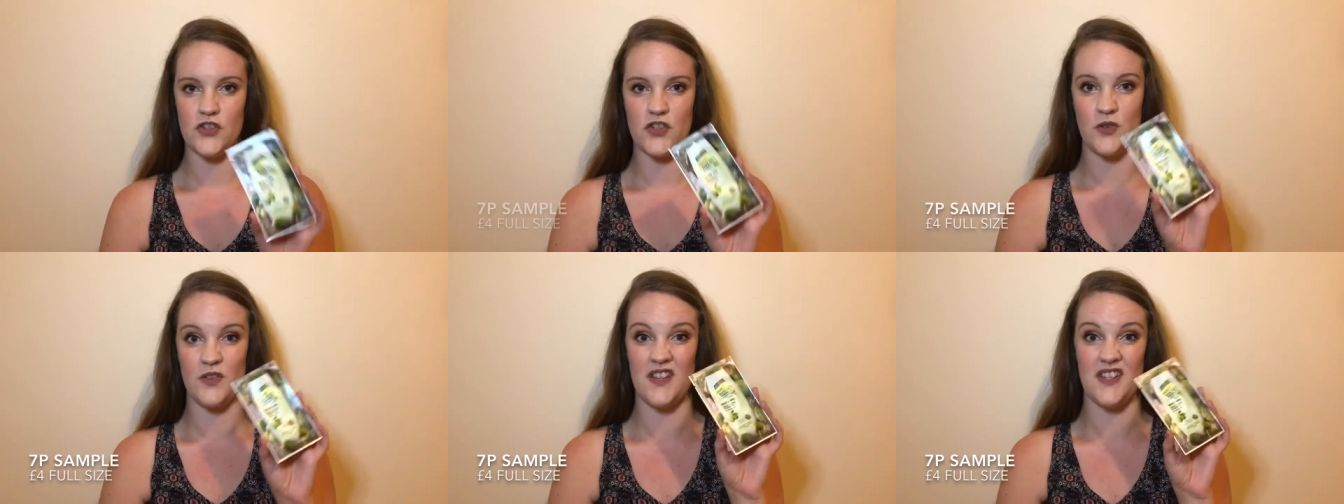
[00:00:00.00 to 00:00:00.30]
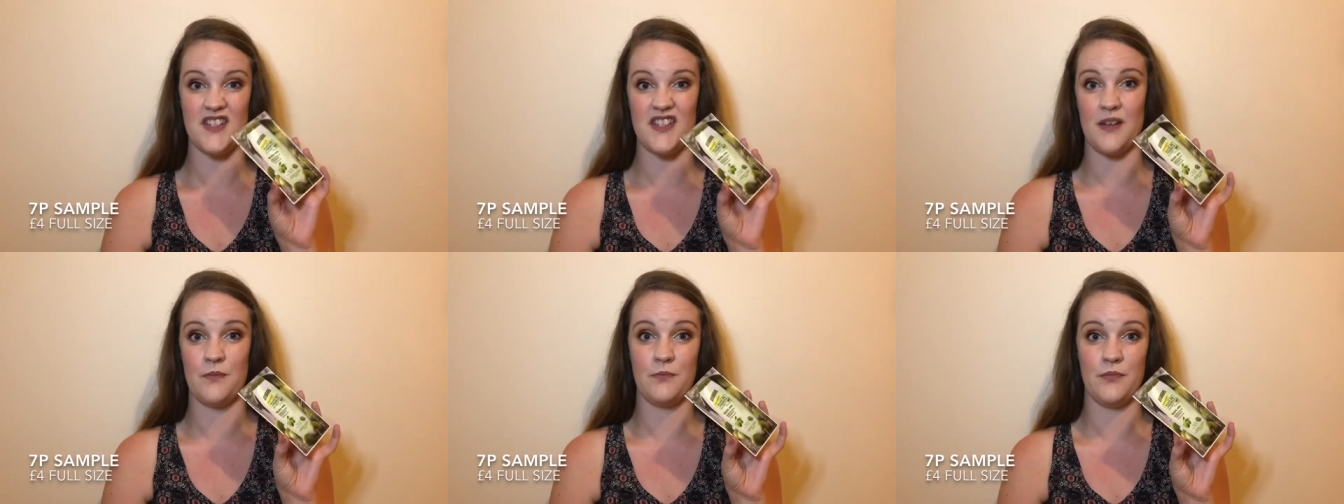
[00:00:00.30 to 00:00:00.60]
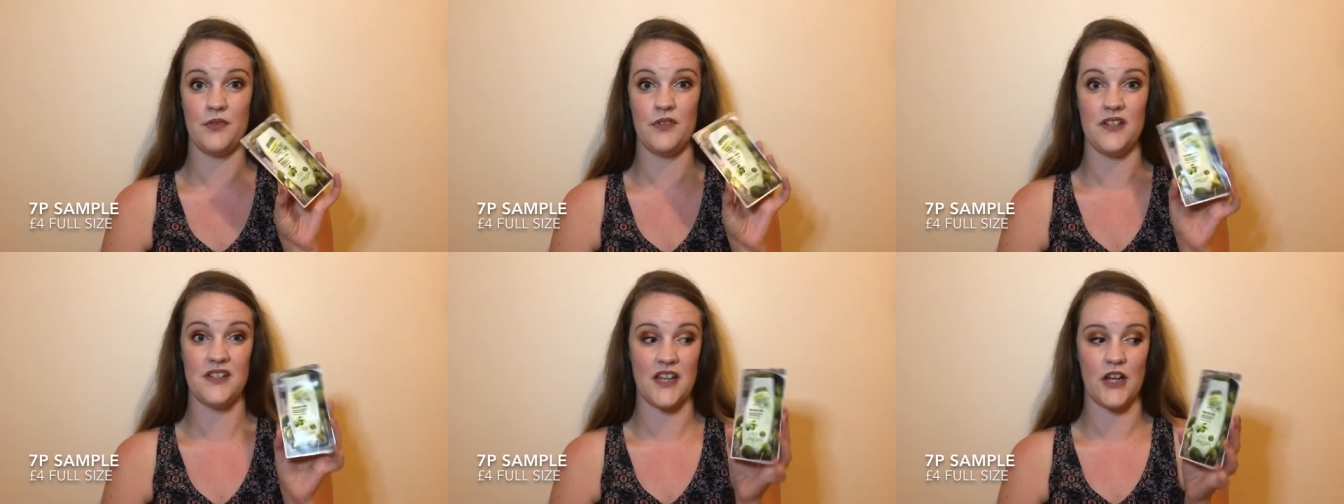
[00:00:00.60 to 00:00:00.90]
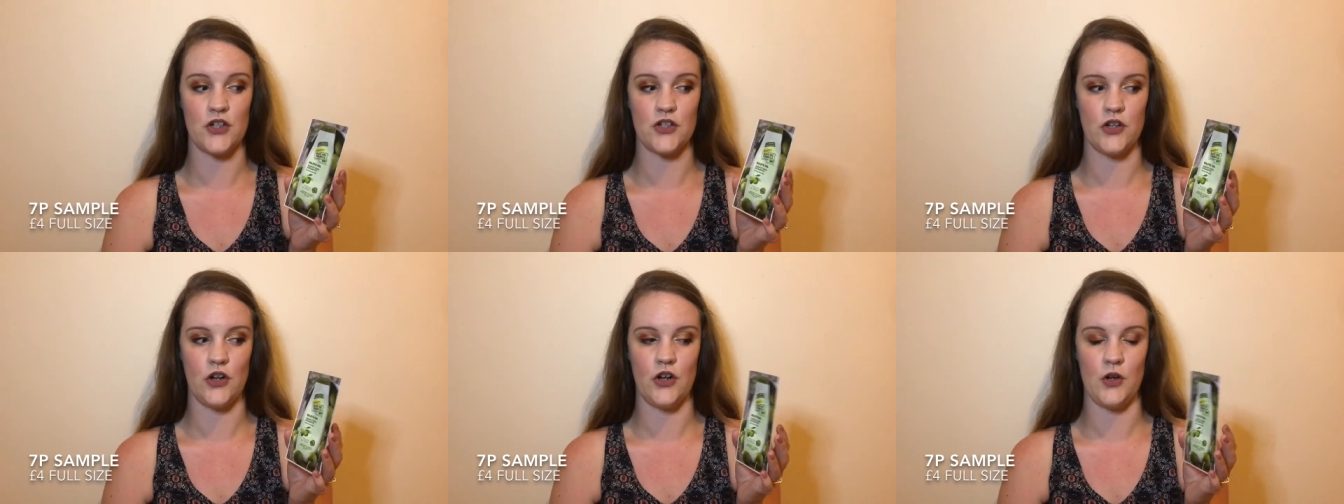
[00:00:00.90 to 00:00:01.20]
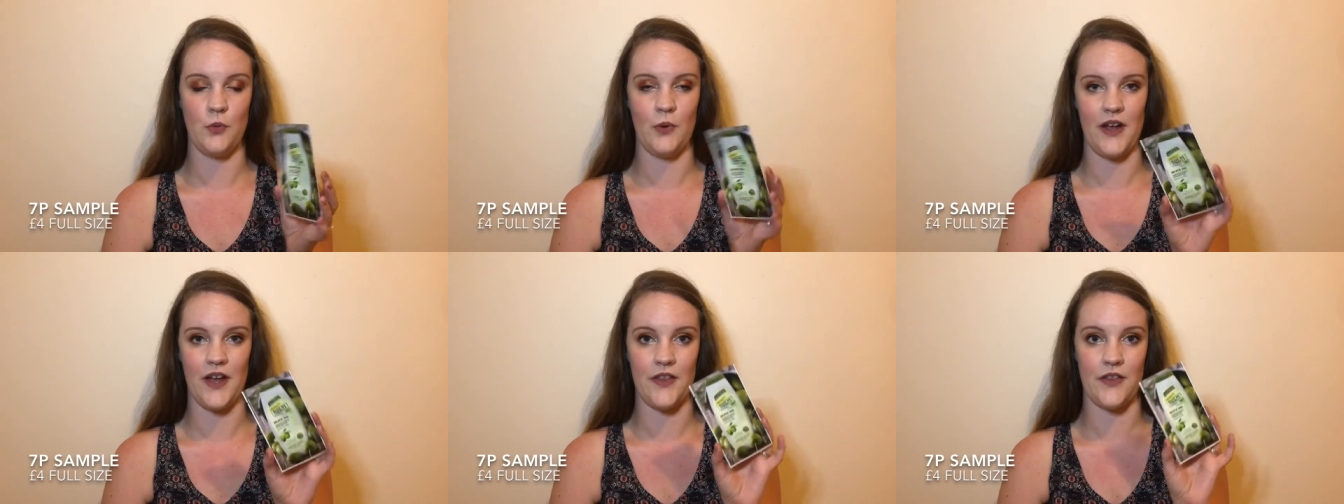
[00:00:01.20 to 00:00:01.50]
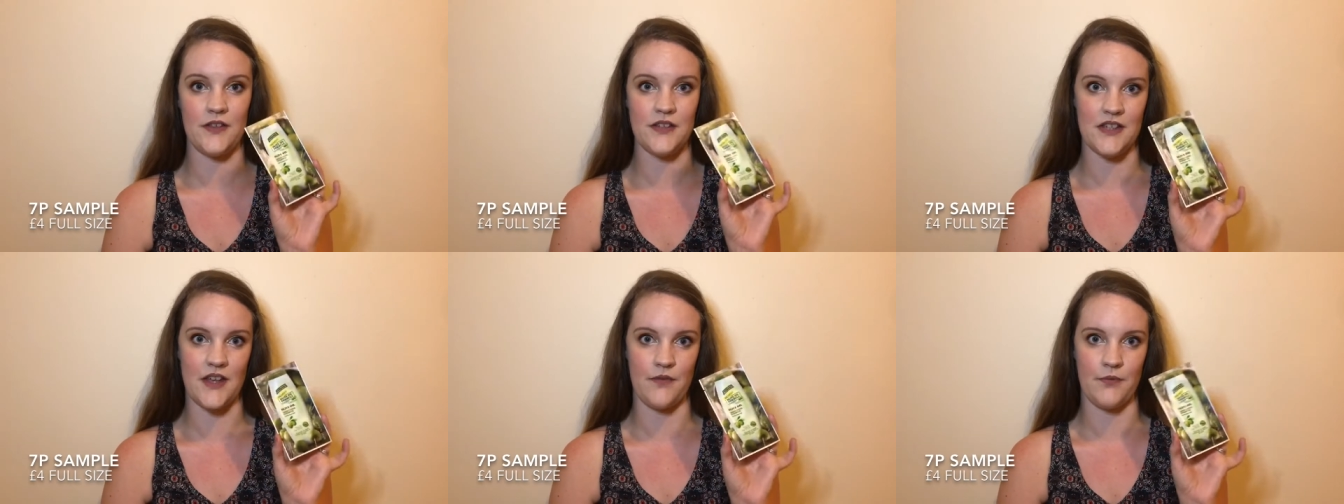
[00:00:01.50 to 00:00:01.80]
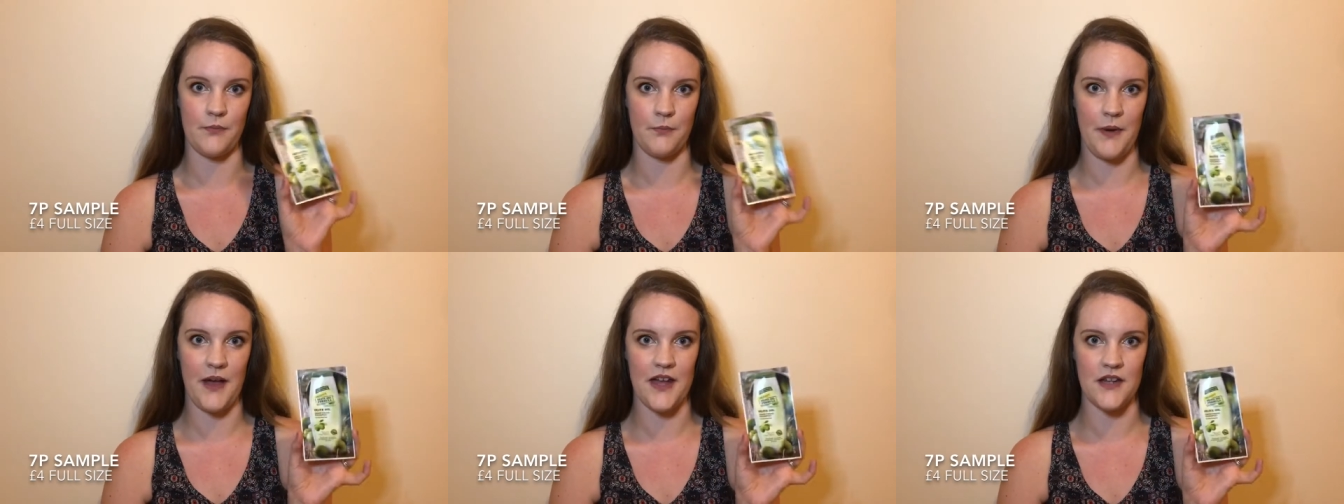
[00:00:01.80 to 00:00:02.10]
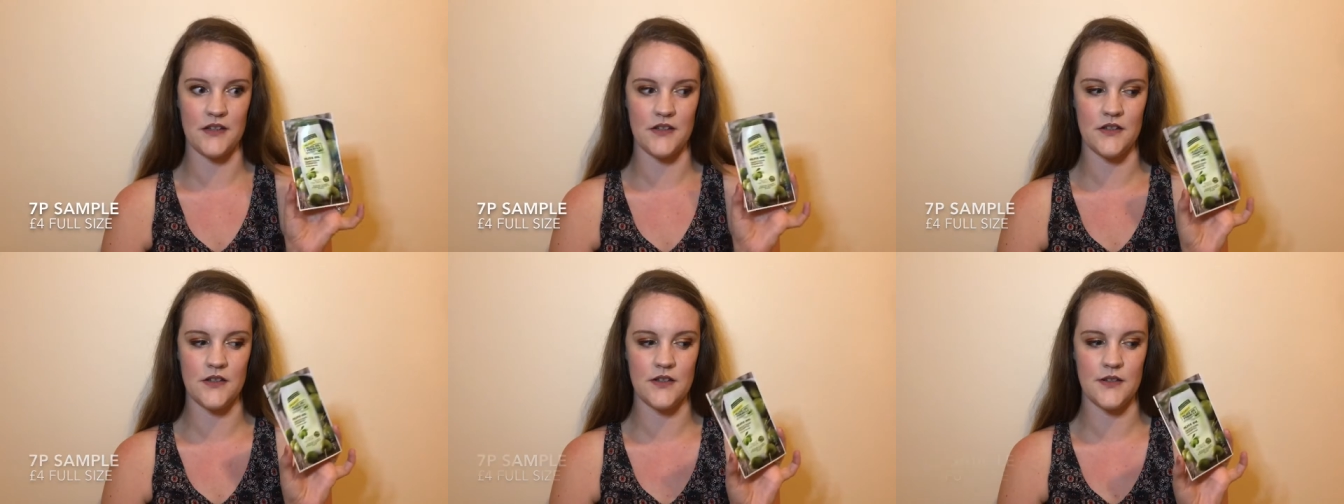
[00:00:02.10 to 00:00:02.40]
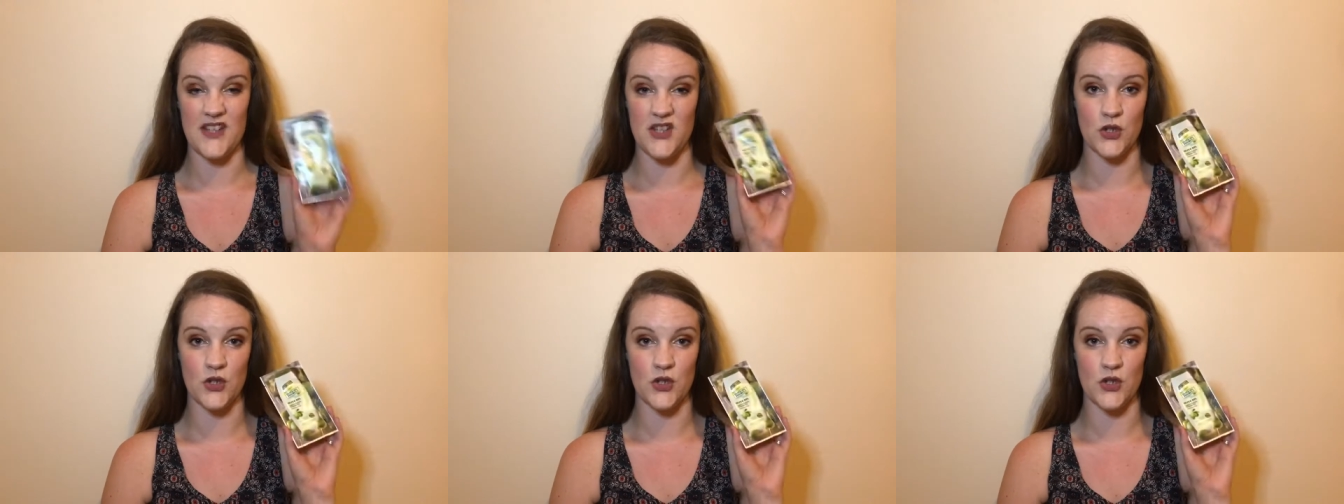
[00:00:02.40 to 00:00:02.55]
So this sample is actually only worth seven pence.